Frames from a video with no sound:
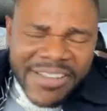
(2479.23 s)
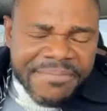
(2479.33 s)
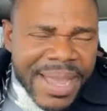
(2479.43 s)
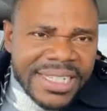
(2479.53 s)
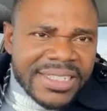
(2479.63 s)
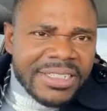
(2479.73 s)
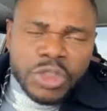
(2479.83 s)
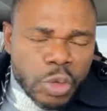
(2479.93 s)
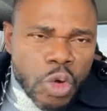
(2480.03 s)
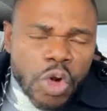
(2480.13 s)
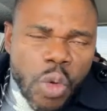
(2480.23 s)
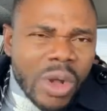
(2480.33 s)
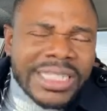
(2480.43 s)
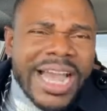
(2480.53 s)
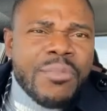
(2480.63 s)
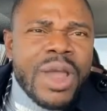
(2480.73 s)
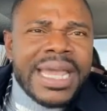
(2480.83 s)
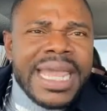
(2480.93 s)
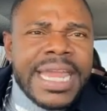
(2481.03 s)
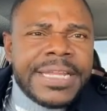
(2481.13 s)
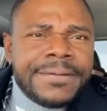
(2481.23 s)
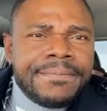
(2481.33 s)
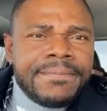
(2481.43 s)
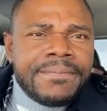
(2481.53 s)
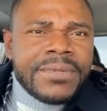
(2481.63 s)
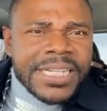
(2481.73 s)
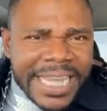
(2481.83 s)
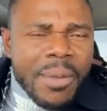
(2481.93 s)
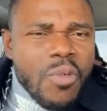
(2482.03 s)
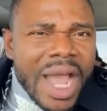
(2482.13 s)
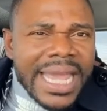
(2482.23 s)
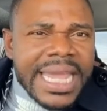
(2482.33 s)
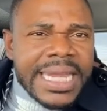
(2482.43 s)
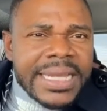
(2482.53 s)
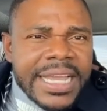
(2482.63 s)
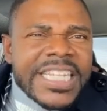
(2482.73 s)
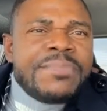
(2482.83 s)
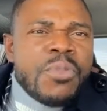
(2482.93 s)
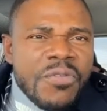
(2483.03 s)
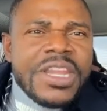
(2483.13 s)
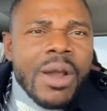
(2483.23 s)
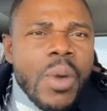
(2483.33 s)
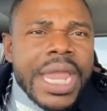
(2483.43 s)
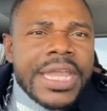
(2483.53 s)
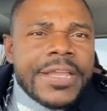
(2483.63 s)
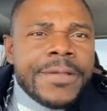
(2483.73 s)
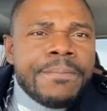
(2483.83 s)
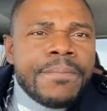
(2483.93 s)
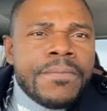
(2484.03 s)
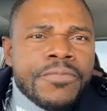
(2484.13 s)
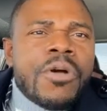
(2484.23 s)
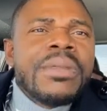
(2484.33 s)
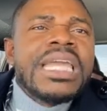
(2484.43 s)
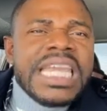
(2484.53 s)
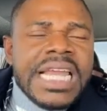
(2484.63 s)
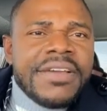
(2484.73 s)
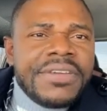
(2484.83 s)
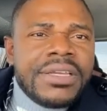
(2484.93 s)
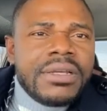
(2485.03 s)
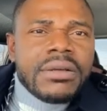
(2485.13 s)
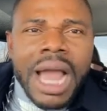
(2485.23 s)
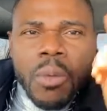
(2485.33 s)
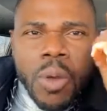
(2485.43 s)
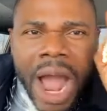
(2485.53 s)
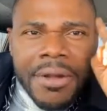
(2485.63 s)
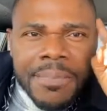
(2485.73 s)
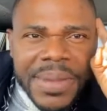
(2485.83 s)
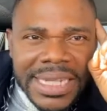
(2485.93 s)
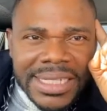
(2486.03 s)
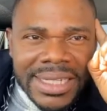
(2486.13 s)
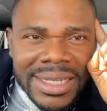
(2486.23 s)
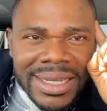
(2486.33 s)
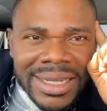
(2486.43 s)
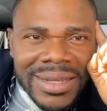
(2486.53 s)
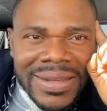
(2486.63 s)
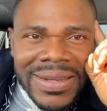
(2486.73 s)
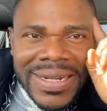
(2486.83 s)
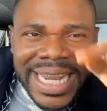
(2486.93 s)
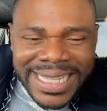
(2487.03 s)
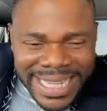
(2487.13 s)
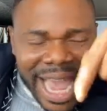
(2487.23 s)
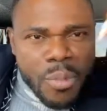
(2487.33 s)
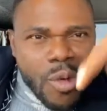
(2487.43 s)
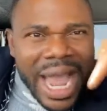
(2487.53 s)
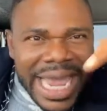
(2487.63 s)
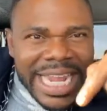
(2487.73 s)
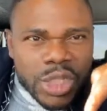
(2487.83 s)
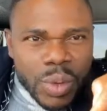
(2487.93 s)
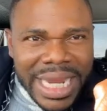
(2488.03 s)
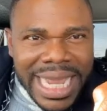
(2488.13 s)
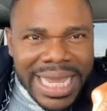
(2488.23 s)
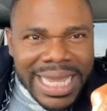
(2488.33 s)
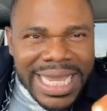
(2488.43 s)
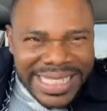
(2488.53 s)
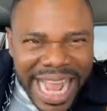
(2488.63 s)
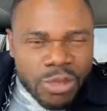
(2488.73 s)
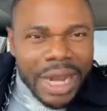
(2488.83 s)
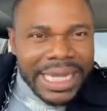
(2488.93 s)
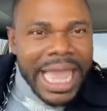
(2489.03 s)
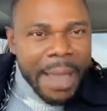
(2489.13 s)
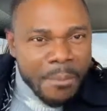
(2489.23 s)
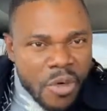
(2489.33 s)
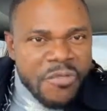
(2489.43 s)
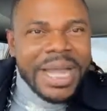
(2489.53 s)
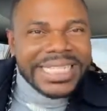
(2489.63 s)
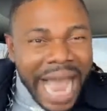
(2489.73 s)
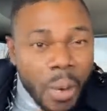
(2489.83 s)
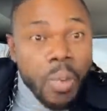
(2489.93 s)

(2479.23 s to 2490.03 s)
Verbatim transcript: Governments do not know what time we are in. The time we are in is moving away from e-levy. I, I repeat, the time we are in today is actually a movement